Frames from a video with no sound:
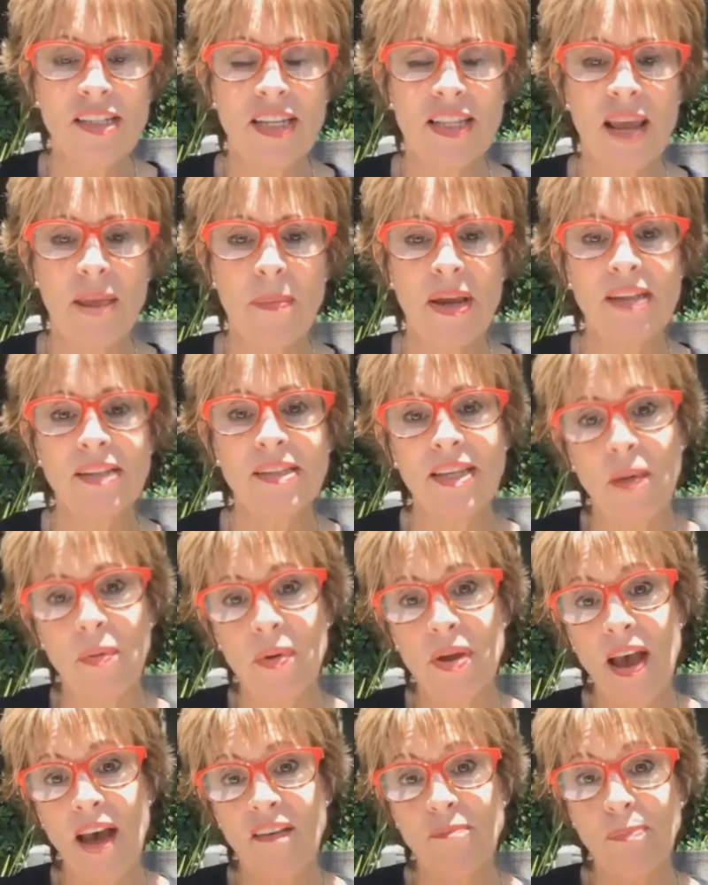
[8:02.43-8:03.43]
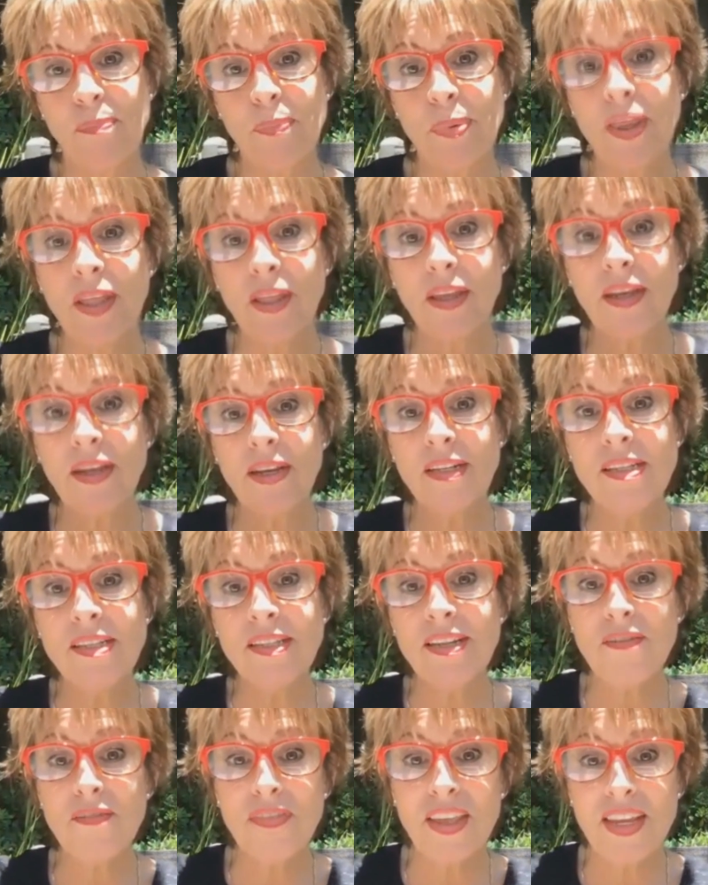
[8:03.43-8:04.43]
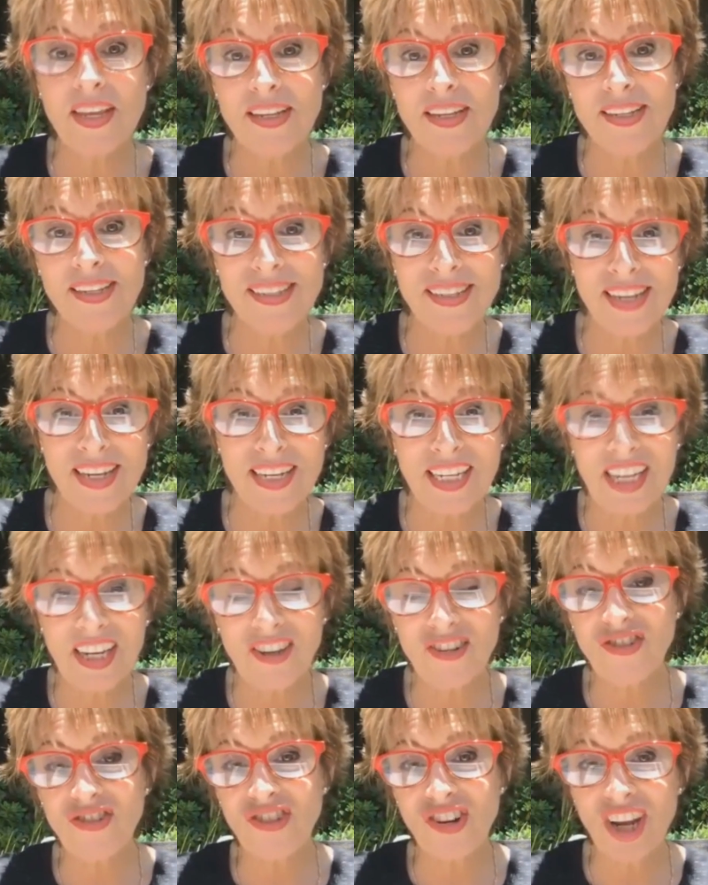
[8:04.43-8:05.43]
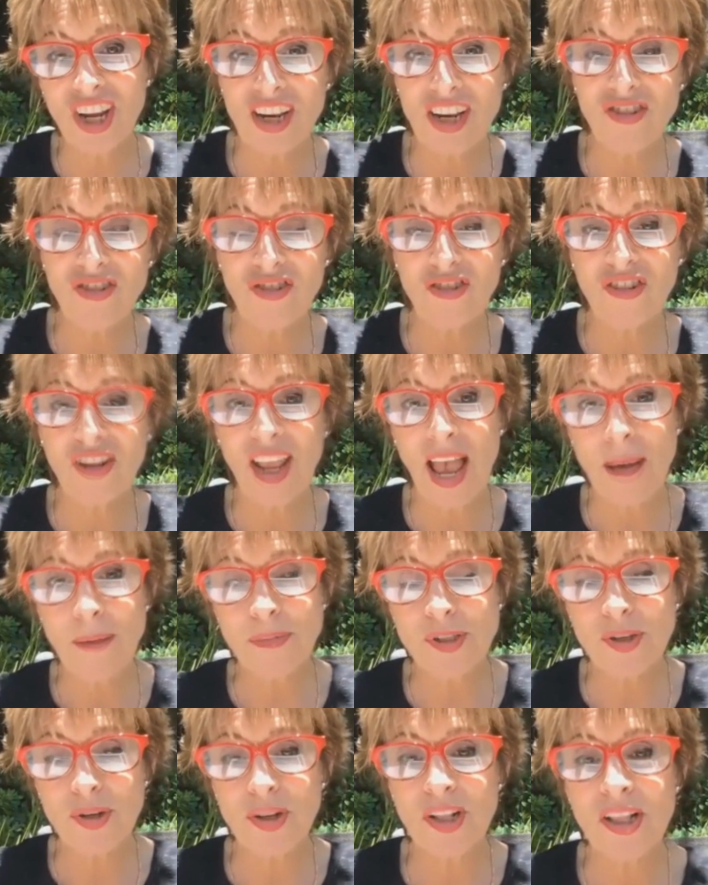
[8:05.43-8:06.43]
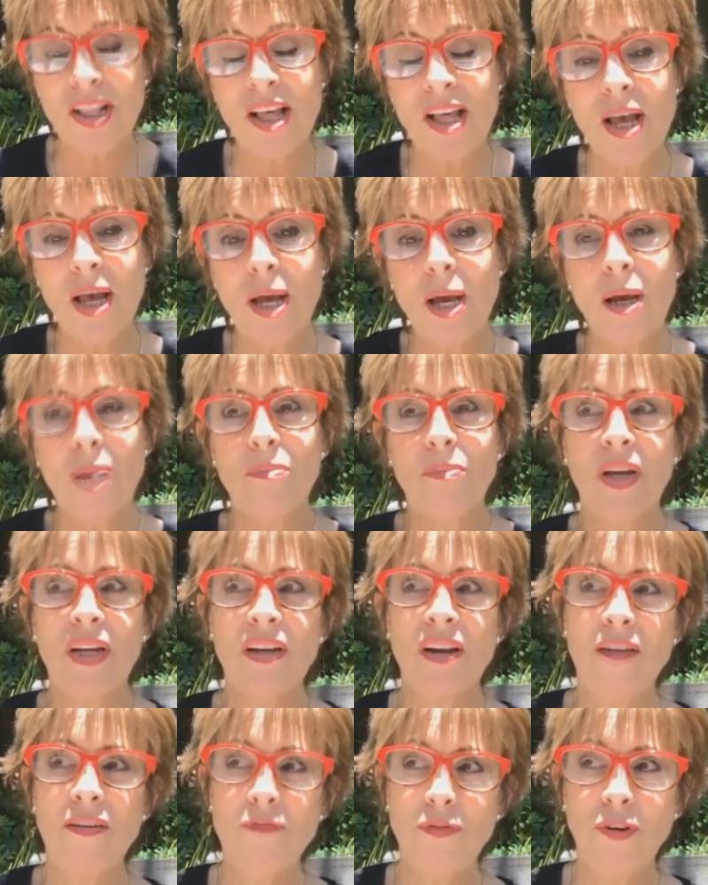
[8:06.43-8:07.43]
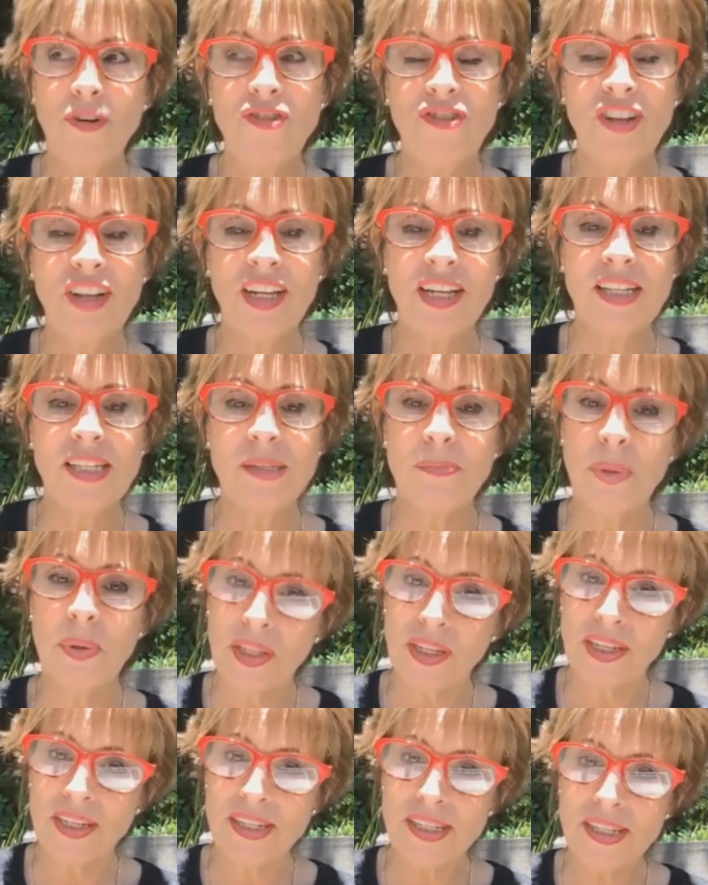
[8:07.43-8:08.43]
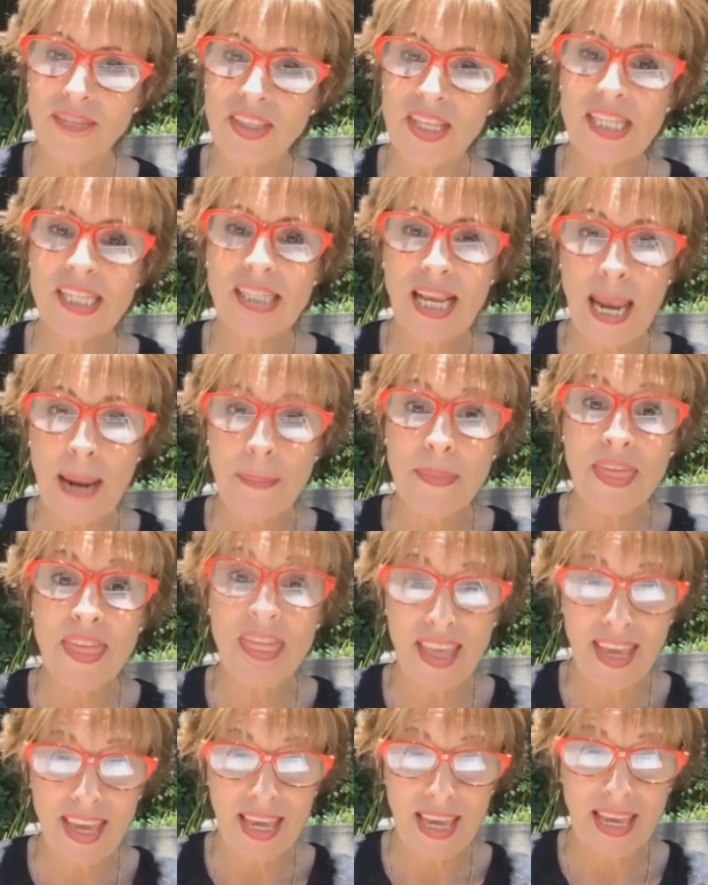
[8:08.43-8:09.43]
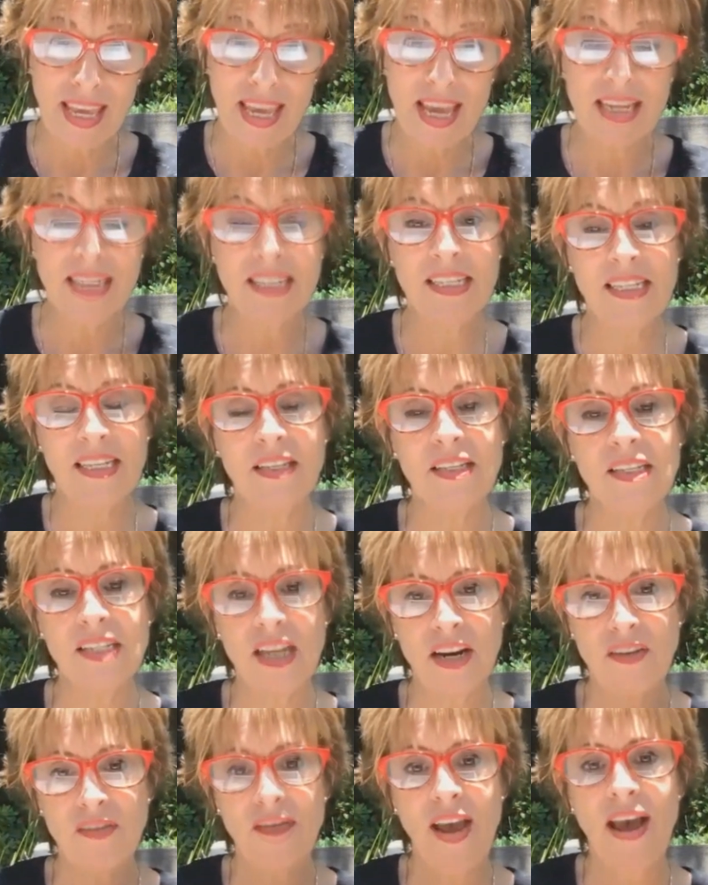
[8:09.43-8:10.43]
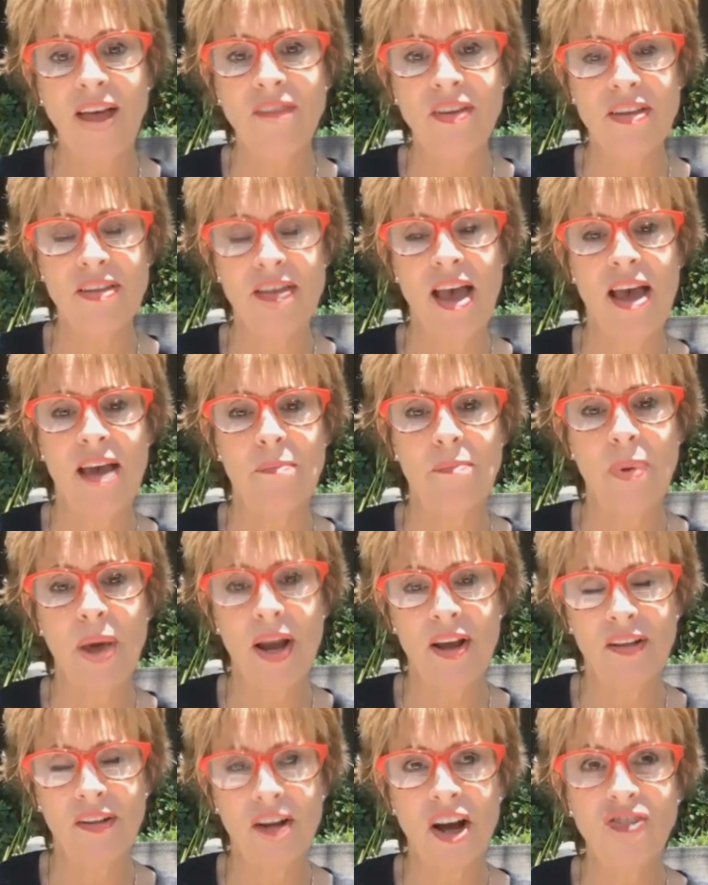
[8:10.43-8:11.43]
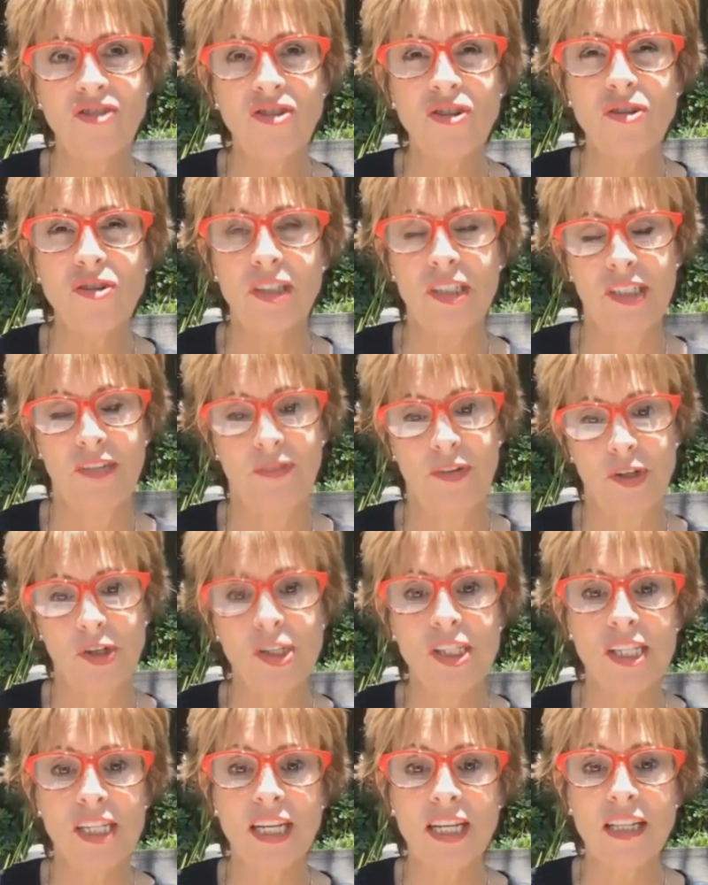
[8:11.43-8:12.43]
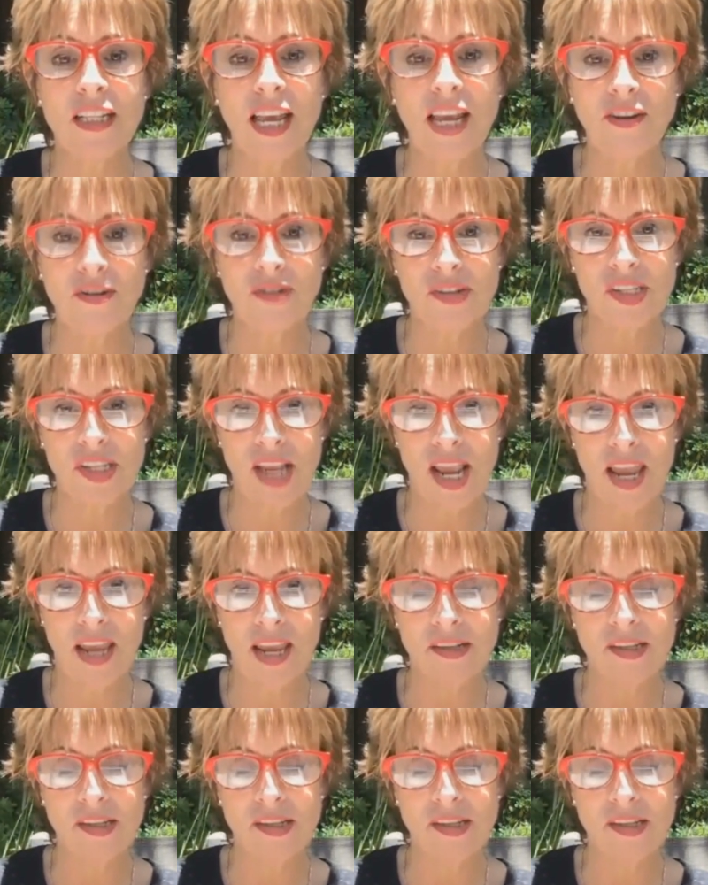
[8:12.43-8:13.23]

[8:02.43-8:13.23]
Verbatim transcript: And they may say we have billions of these in each each capsule. But unfortunately, it's billions of the same thing instead of having that biological diversity, like you're saying.